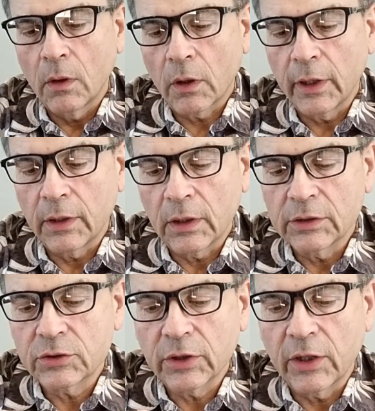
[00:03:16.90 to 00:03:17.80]
All right,
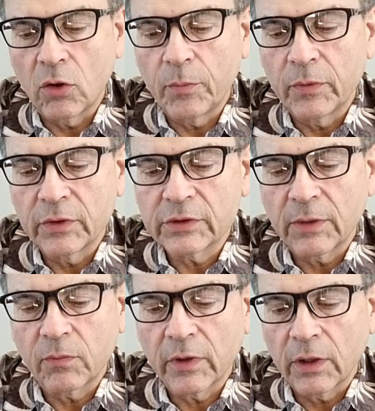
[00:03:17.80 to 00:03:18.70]
let's try to open this
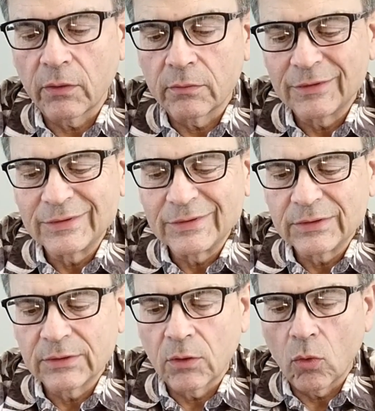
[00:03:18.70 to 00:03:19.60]
up without
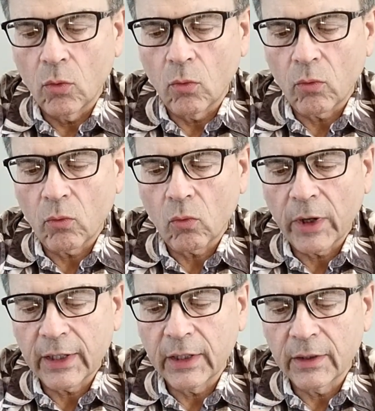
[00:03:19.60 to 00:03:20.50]

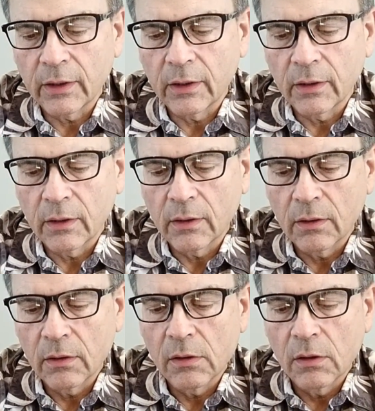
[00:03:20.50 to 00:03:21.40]
wrecking
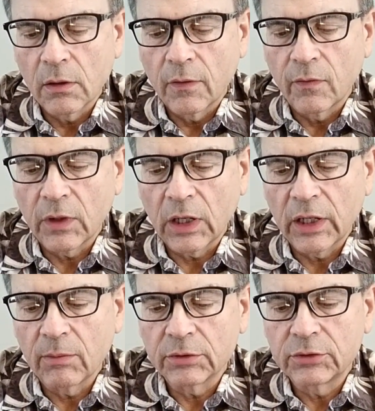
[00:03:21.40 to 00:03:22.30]
the
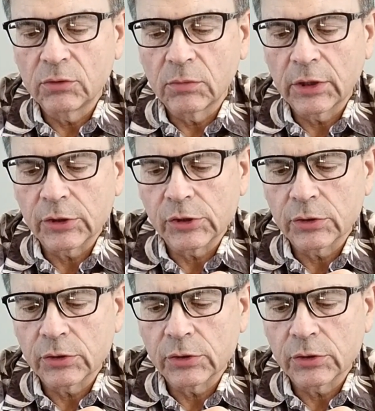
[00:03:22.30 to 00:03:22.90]
label too much.